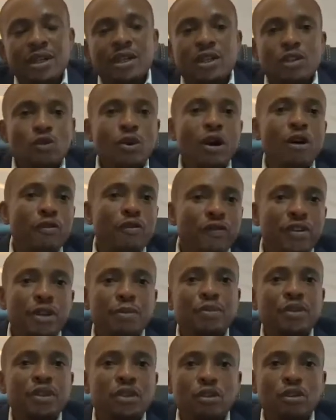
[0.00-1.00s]
So I'll
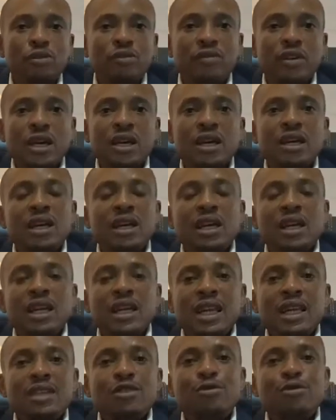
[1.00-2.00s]
flip it over.
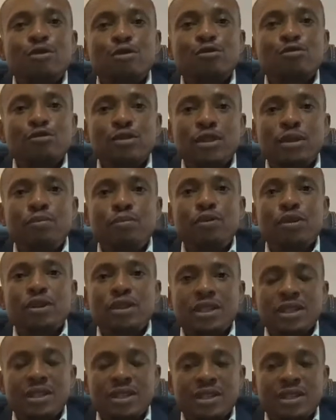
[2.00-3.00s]
Let's go to the
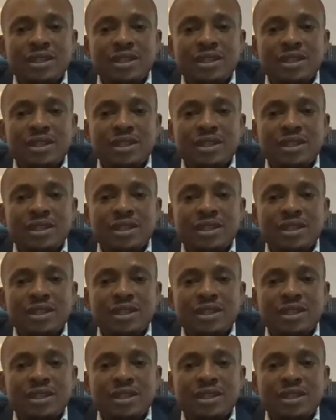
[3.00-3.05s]
board.